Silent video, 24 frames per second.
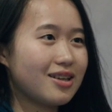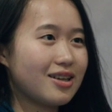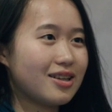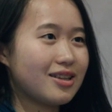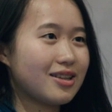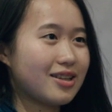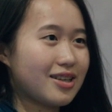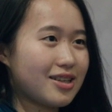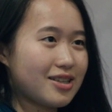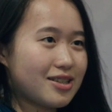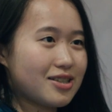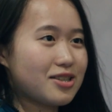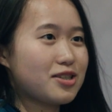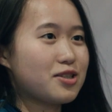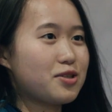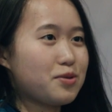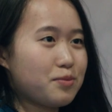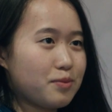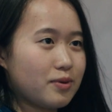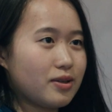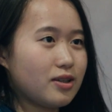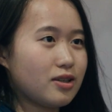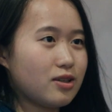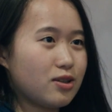Nice to
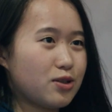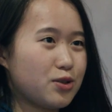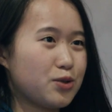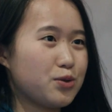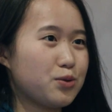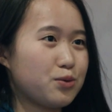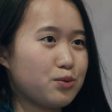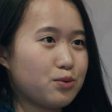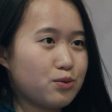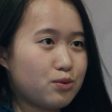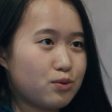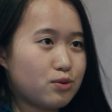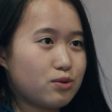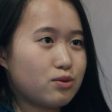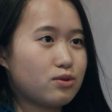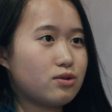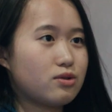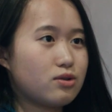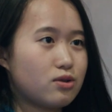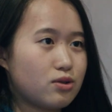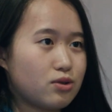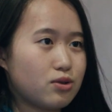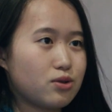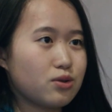meet you,
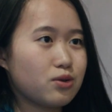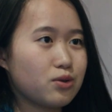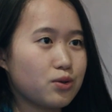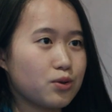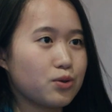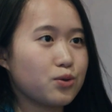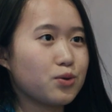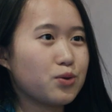too.